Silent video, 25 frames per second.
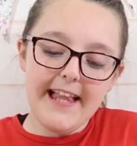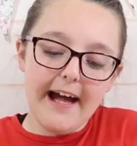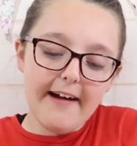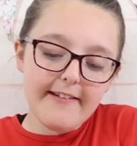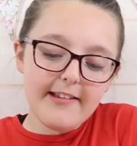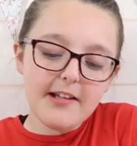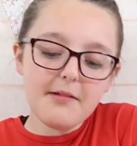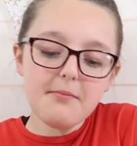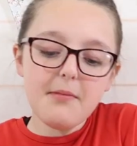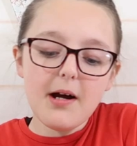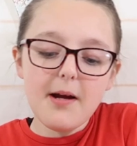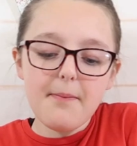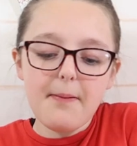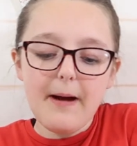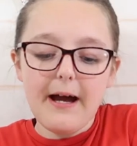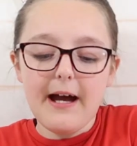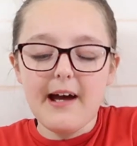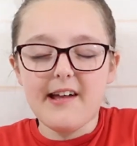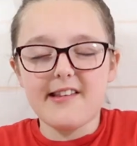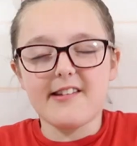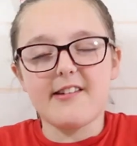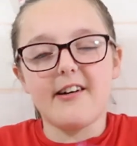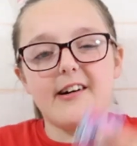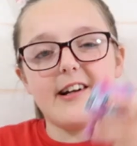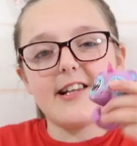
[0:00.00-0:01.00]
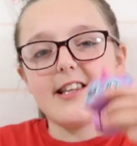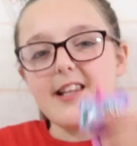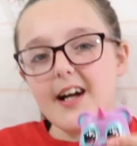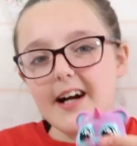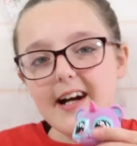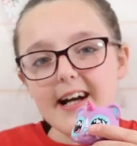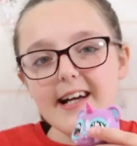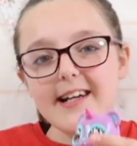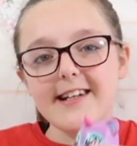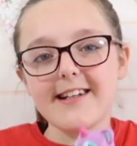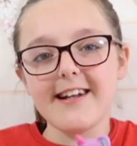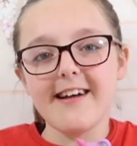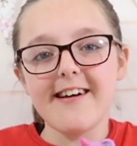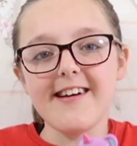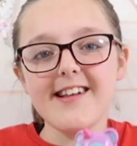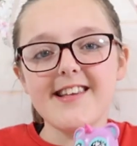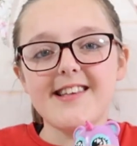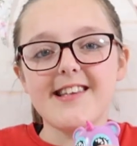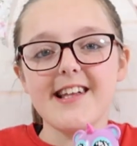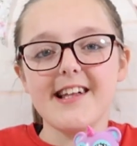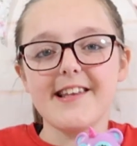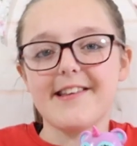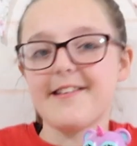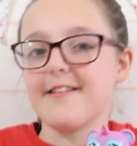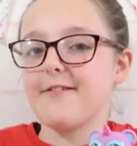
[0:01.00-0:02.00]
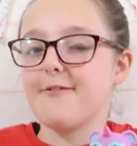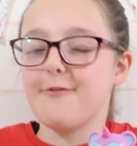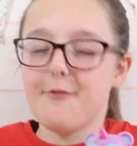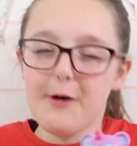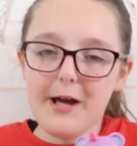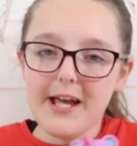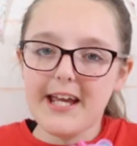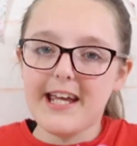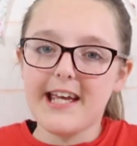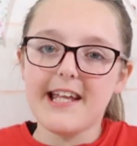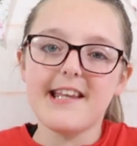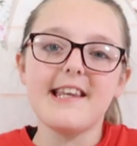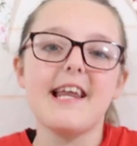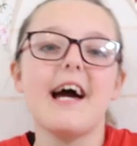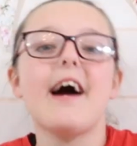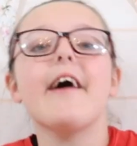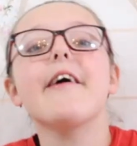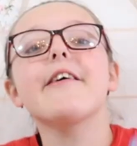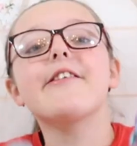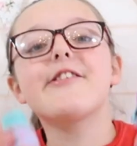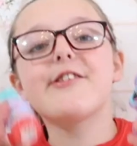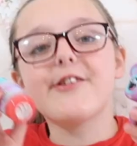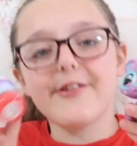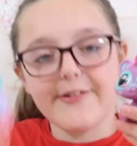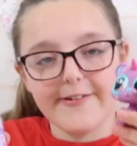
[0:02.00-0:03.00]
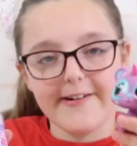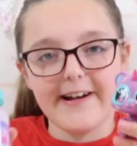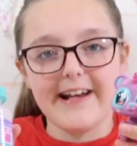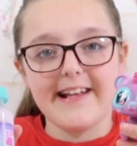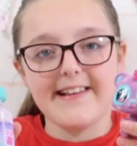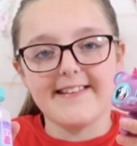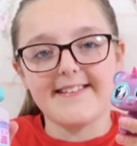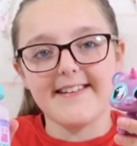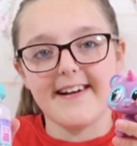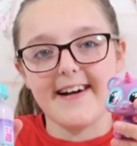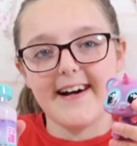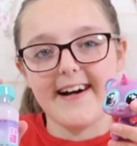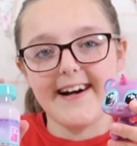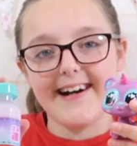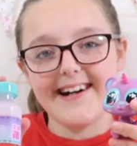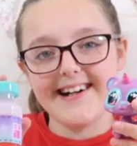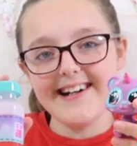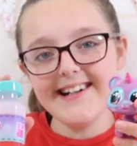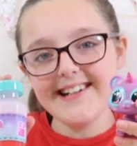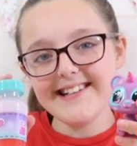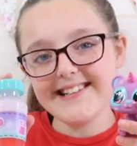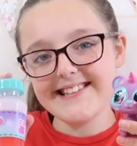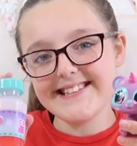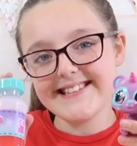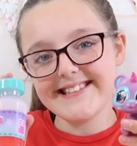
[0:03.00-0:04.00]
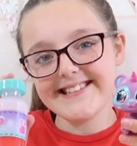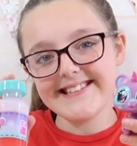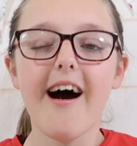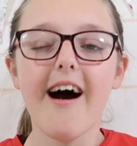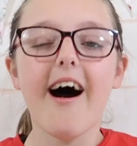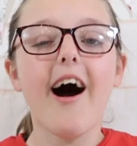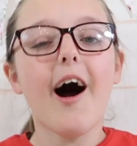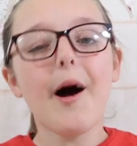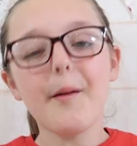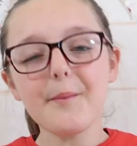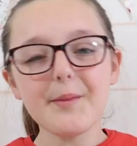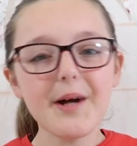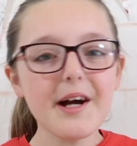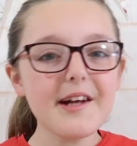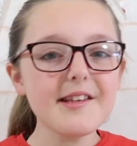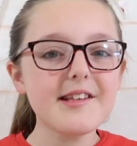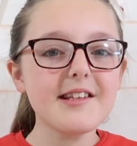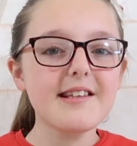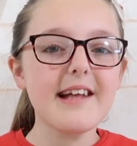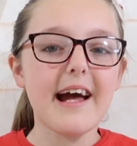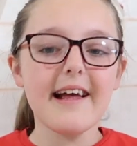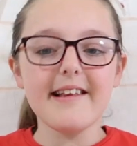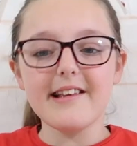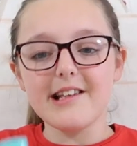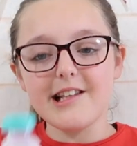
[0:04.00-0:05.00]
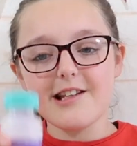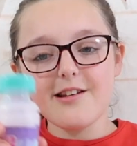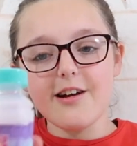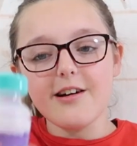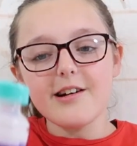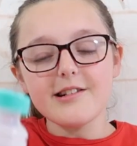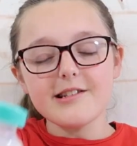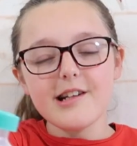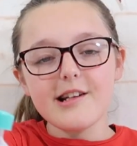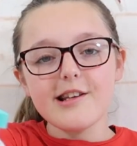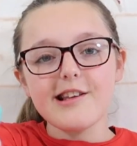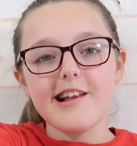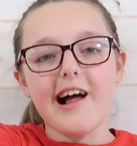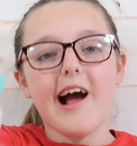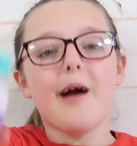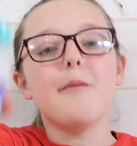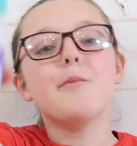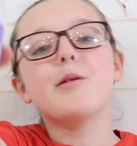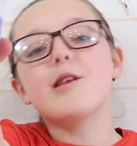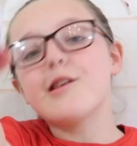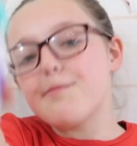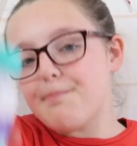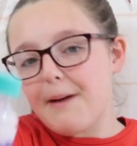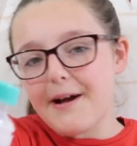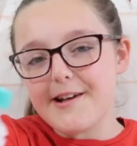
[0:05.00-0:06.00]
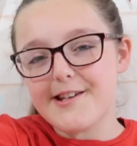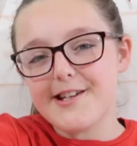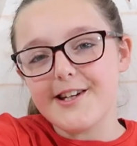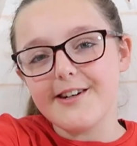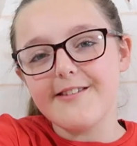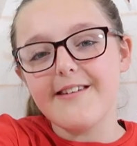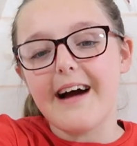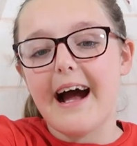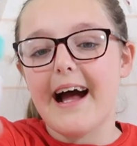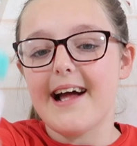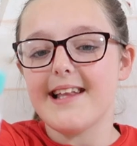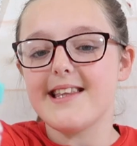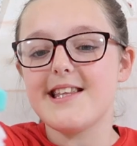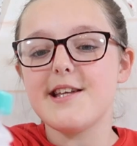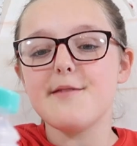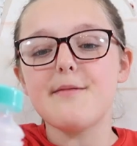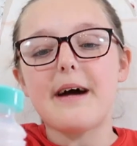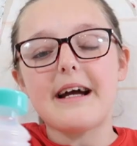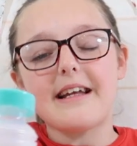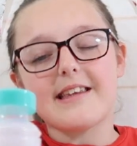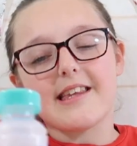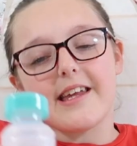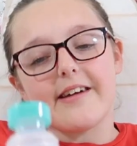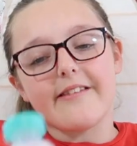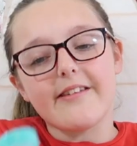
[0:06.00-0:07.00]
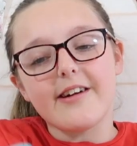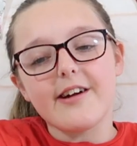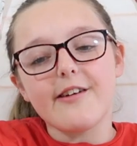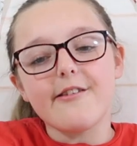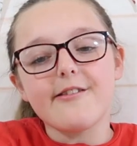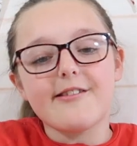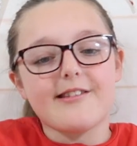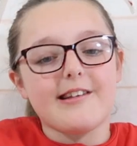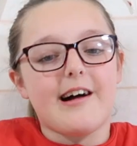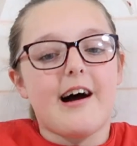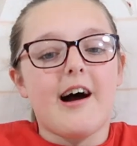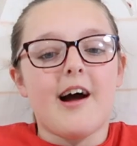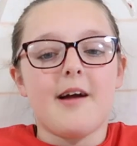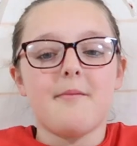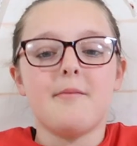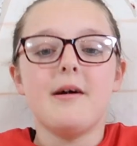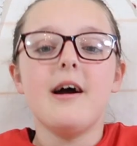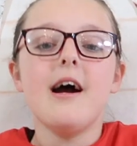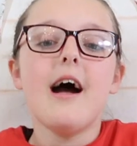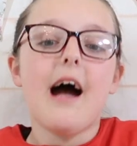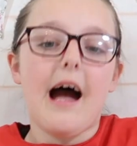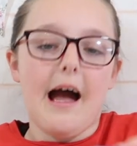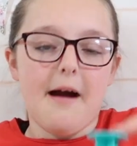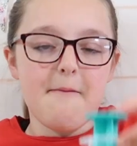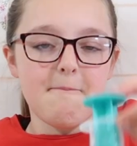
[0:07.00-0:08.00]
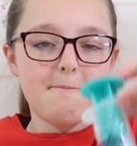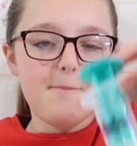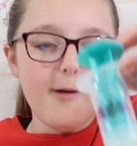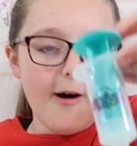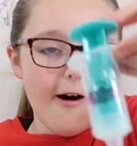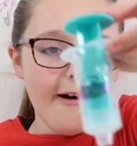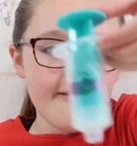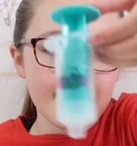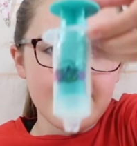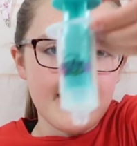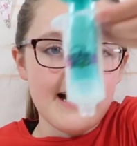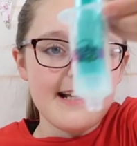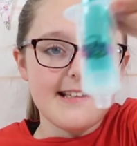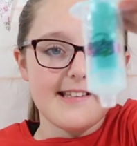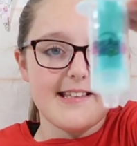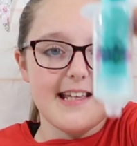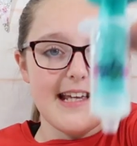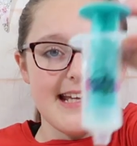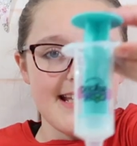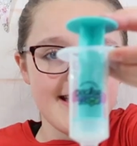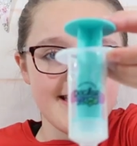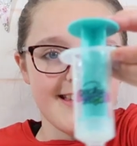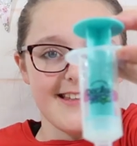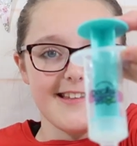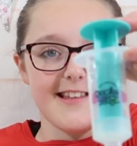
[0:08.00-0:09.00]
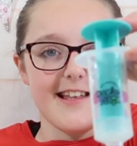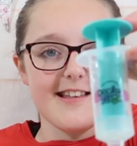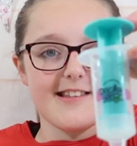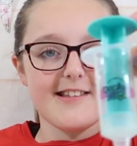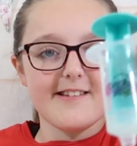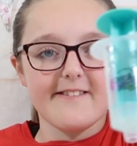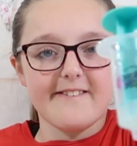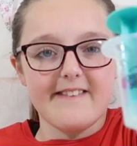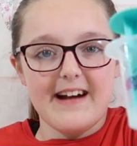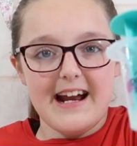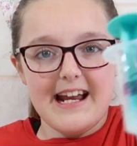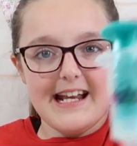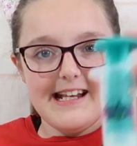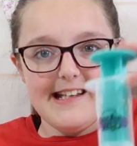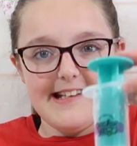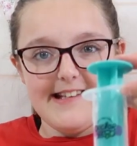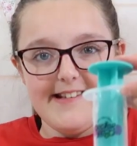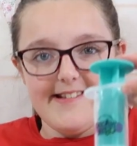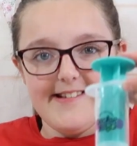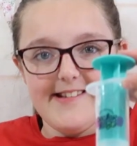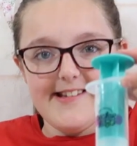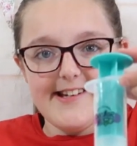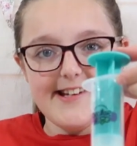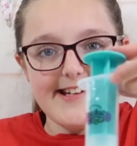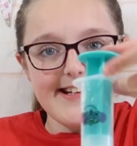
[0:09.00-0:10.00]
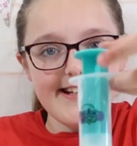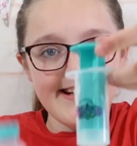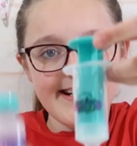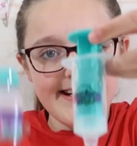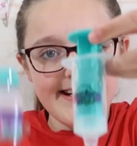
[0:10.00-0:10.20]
Now that my pet has got a diagnosis, we can now treat her. I'm going to take the Dr. Slime's special antibacterial slime and pour it into the syringe.